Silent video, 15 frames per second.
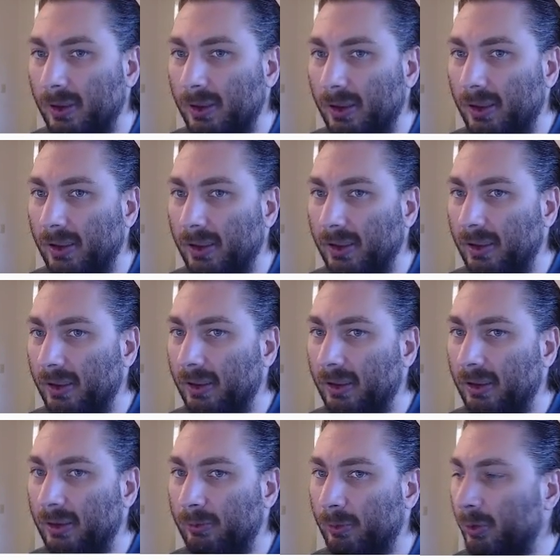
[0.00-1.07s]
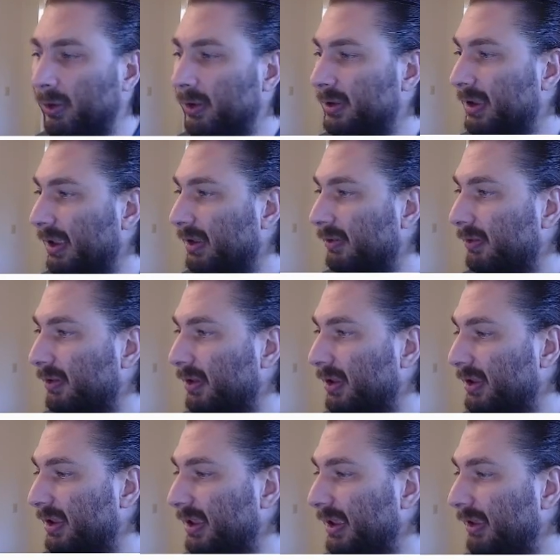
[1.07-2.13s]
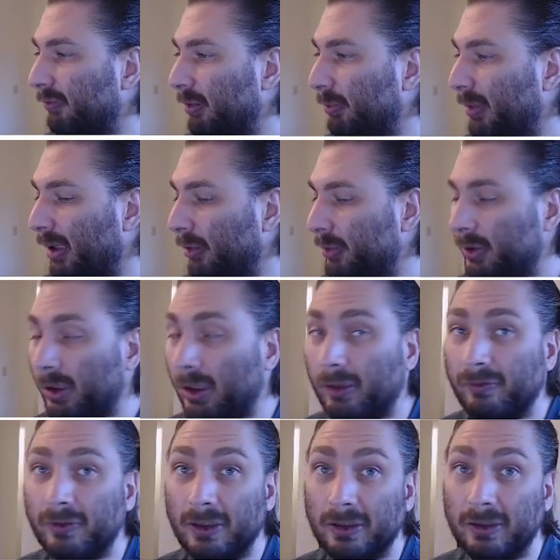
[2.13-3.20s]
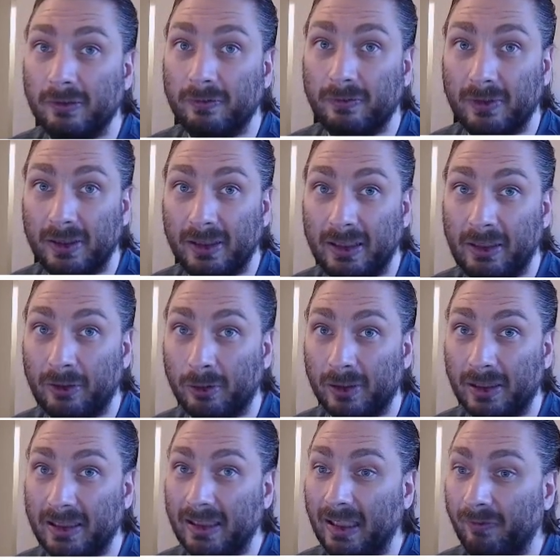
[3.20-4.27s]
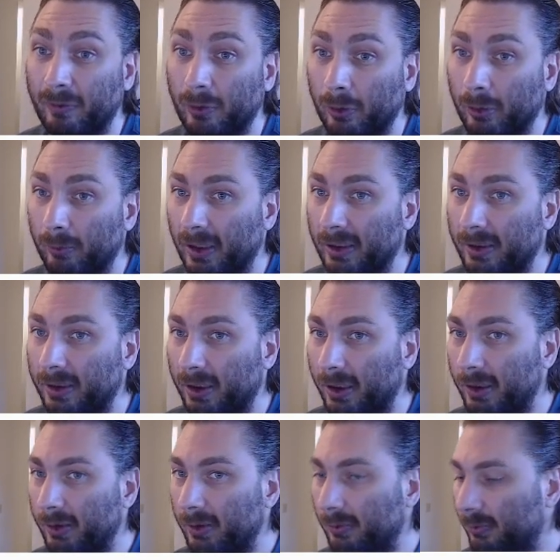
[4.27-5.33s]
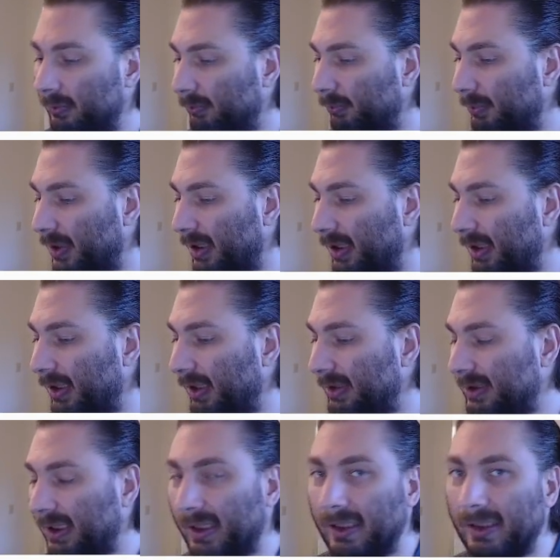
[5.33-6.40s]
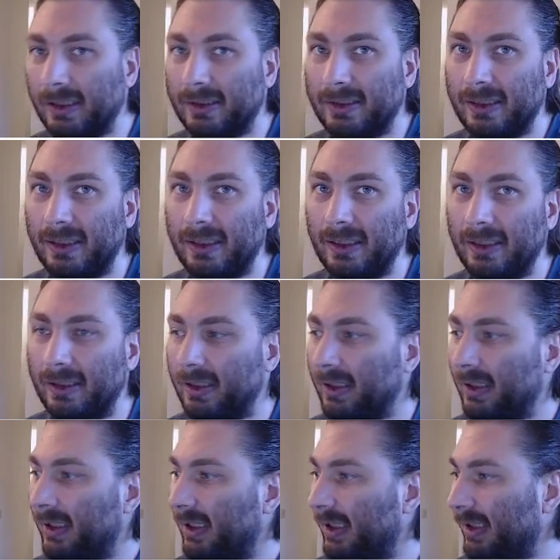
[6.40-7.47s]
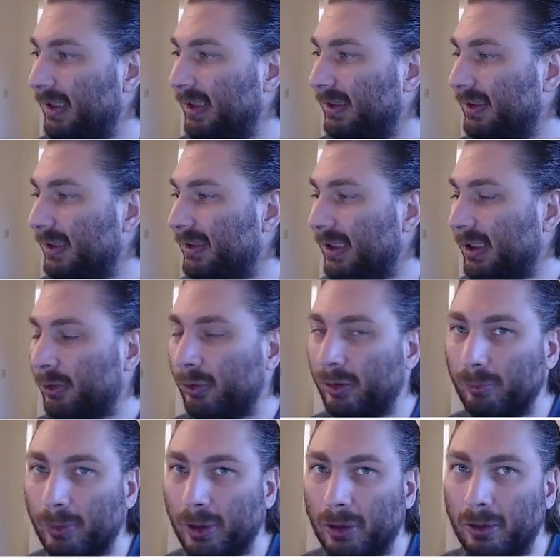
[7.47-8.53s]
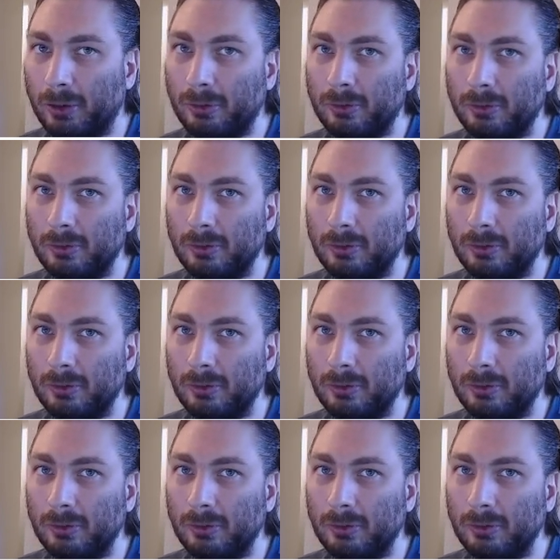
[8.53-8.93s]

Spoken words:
is we're going to check to see if we bounced off of either the left or the right side by checking to see is the center of the ball